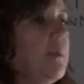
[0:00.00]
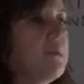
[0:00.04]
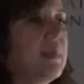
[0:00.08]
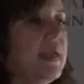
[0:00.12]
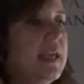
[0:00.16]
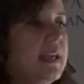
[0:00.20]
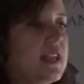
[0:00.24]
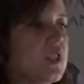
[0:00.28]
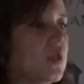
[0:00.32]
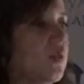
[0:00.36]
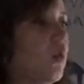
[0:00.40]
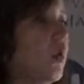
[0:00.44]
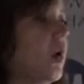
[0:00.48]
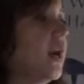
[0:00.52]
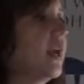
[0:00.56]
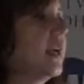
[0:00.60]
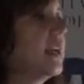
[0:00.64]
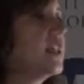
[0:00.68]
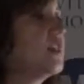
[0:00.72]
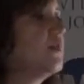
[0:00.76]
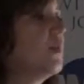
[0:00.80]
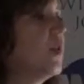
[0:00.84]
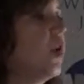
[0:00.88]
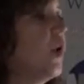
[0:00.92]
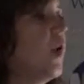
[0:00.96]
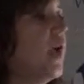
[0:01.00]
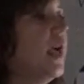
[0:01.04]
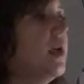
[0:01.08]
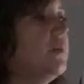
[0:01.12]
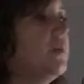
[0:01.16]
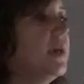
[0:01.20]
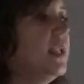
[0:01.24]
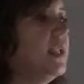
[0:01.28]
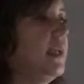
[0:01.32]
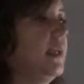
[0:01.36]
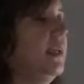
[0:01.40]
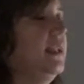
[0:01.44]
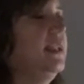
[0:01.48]
piecework is
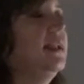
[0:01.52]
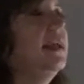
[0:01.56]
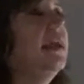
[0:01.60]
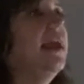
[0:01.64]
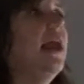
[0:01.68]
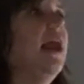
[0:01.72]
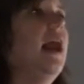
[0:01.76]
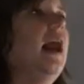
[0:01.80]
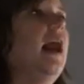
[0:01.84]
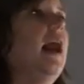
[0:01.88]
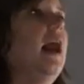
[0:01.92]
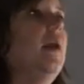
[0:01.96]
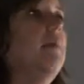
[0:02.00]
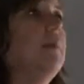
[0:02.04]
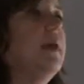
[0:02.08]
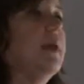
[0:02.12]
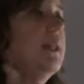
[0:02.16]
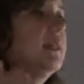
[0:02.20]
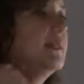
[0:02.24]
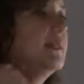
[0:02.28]
prohibited in